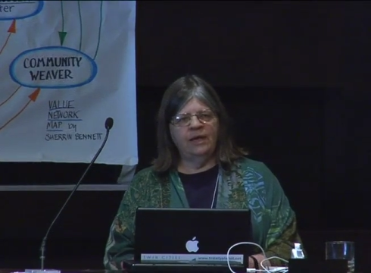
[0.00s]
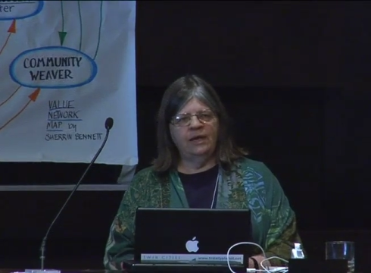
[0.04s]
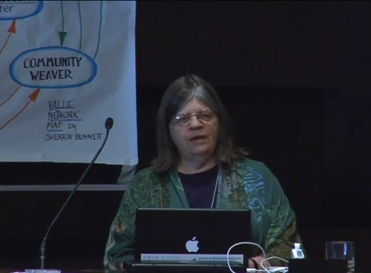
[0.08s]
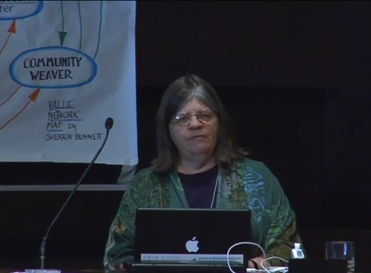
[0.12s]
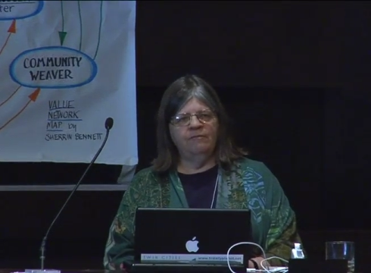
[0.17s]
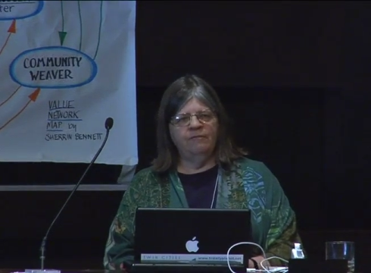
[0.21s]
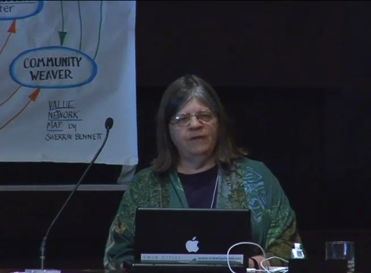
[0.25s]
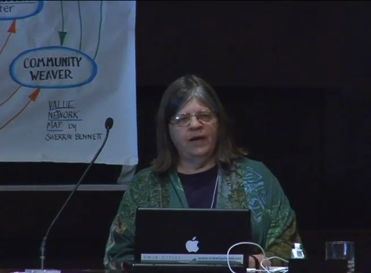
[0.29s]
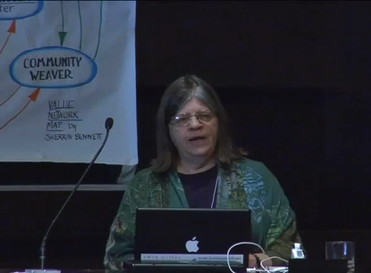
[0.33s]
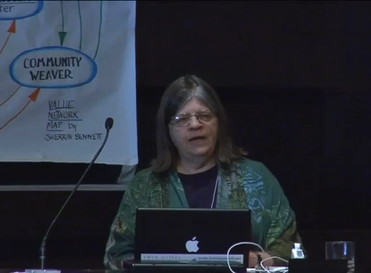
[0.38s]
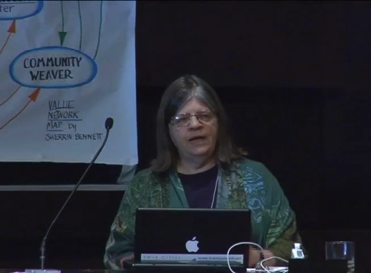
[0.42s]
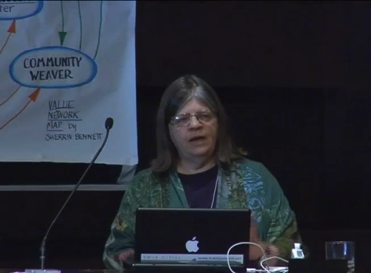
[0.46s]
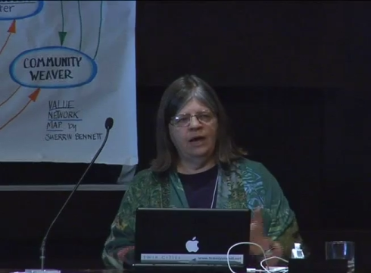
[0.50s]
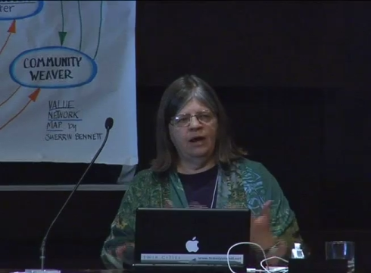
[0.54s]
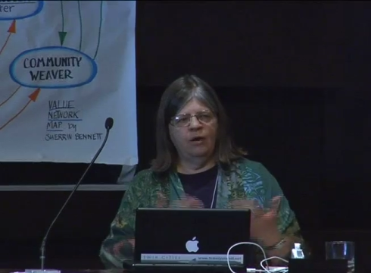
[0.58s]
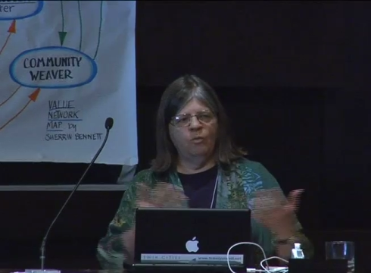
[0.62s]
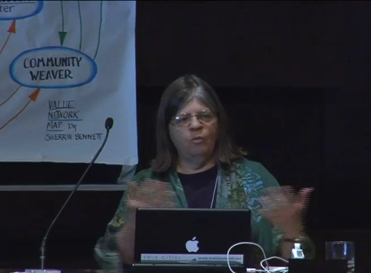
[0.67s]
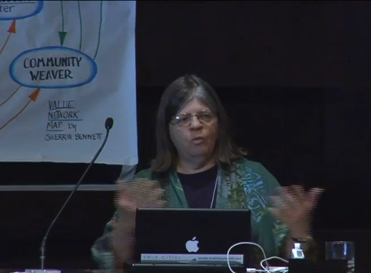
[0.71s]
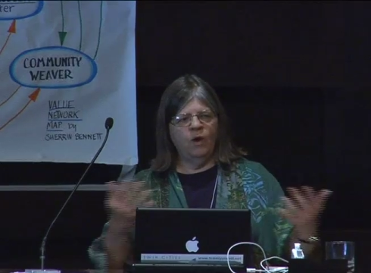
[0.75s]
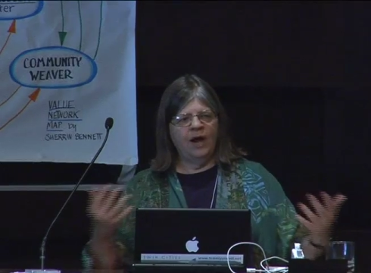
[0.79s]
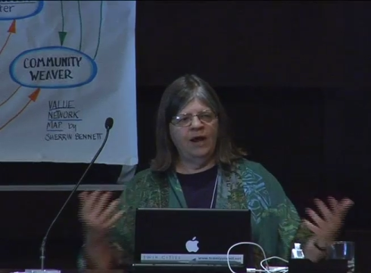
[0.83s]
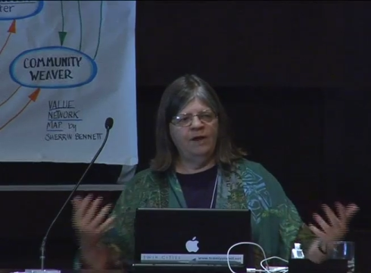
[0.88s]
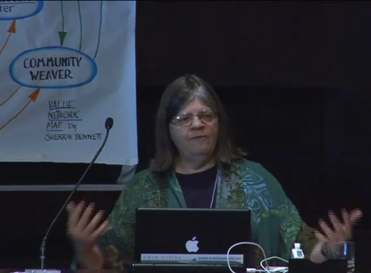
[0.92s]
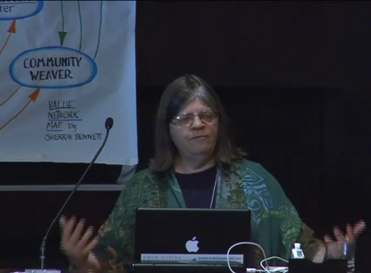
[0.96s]
and invite a
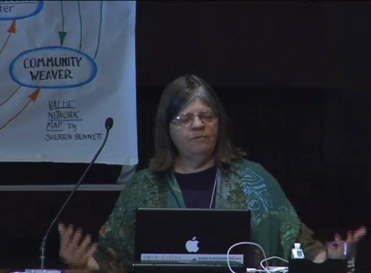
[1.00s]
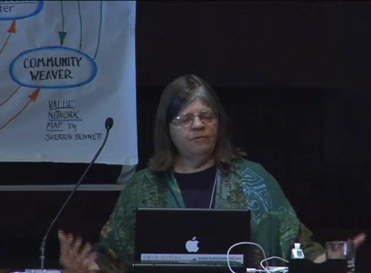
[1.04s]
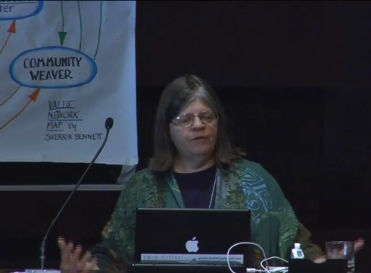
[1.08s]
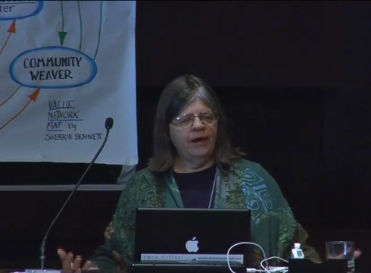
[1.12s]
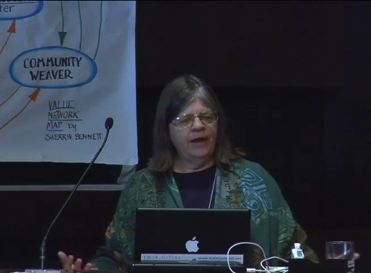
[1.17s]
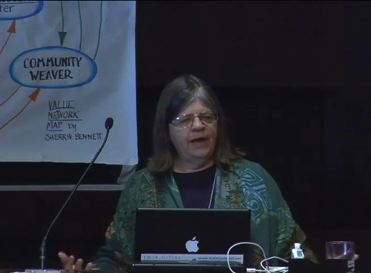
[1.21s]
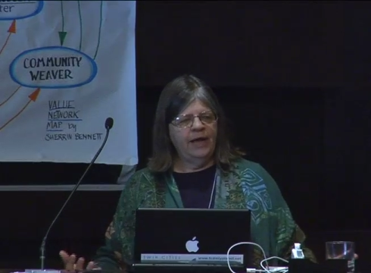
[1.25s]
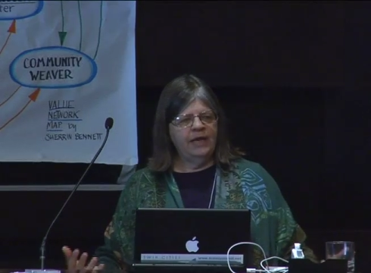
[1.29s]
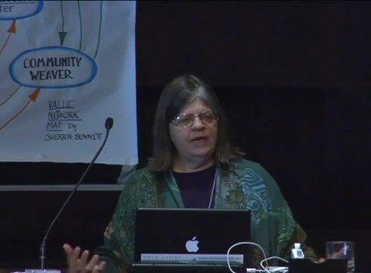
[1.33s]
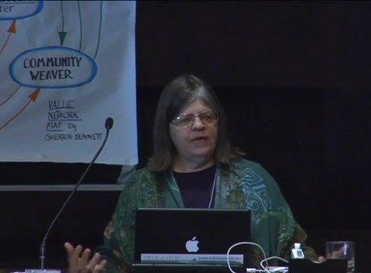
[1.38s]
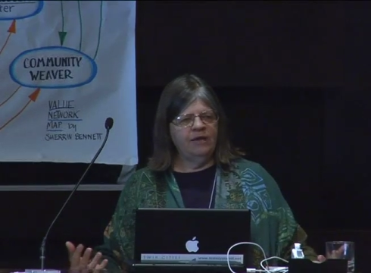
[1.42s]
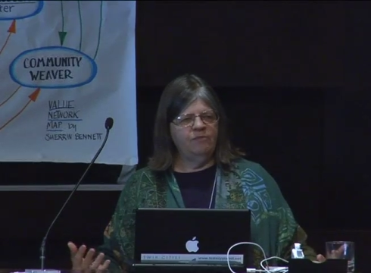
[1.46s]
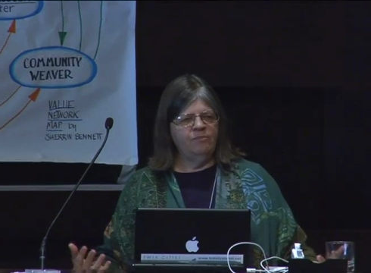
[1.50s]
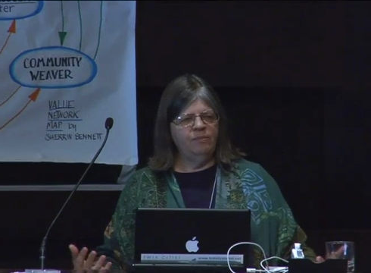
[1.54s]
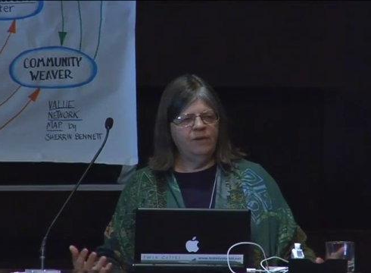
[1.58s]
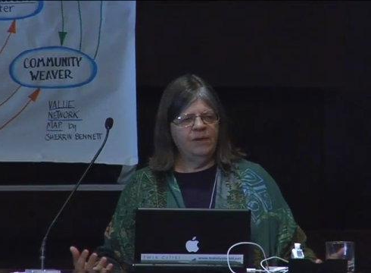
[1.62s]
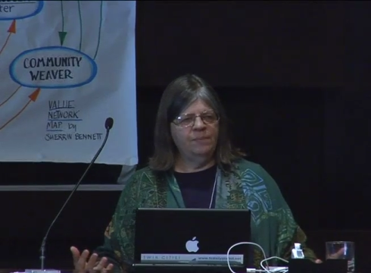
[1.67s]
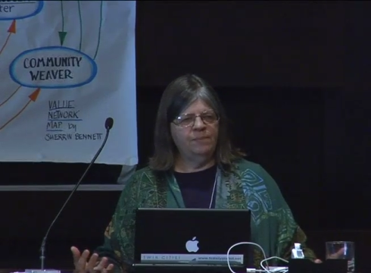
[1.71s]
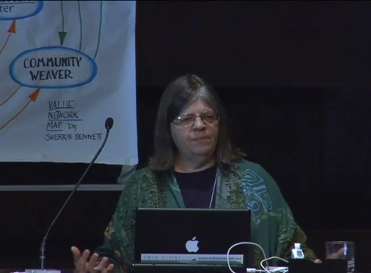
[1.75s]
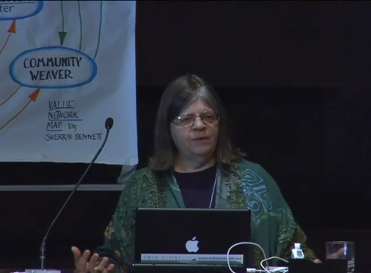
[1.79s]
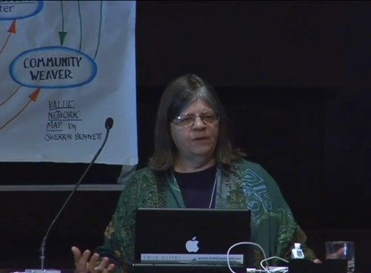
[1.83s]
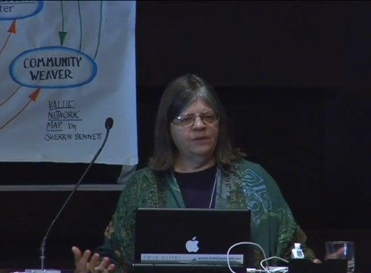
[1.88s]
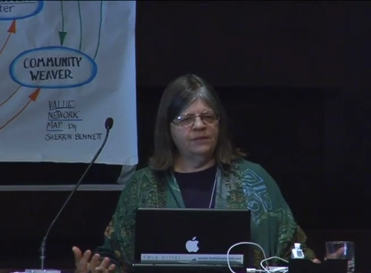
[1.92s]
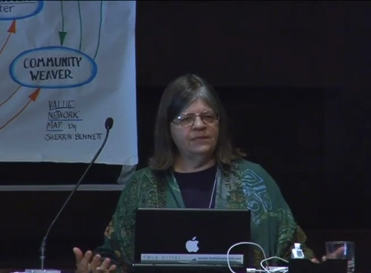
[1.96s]
wide variety of
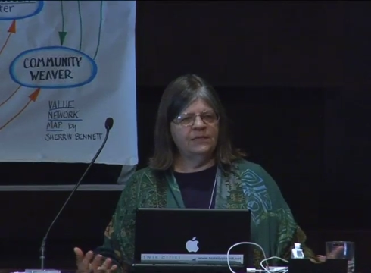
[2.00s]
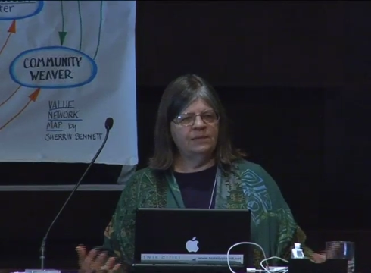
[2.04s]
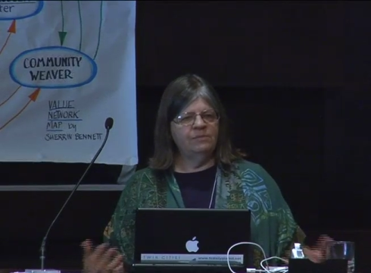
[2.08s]
people,